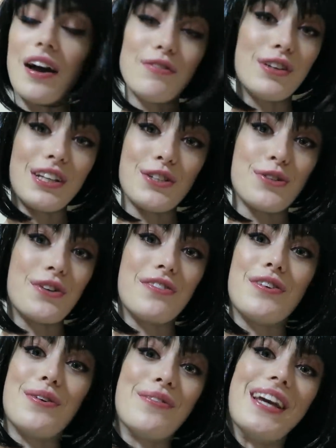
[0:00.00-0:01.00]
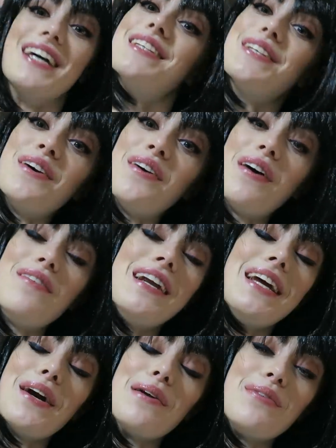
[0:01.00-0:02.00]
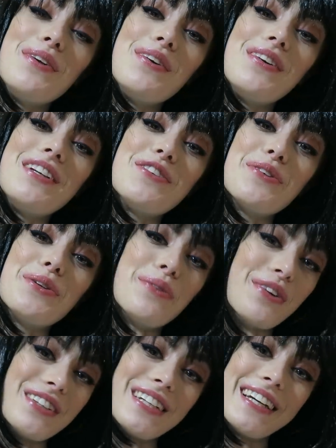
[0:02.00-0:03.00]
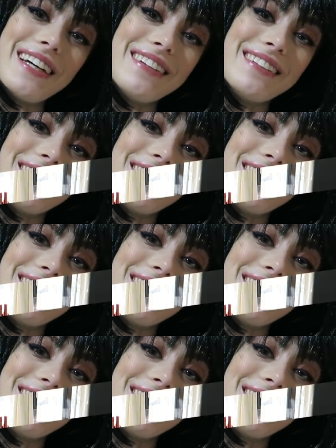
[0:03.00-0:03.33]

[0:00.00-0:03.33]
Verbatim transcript: I've really enjoyed filming it, so I really hope you enjoyed watching it.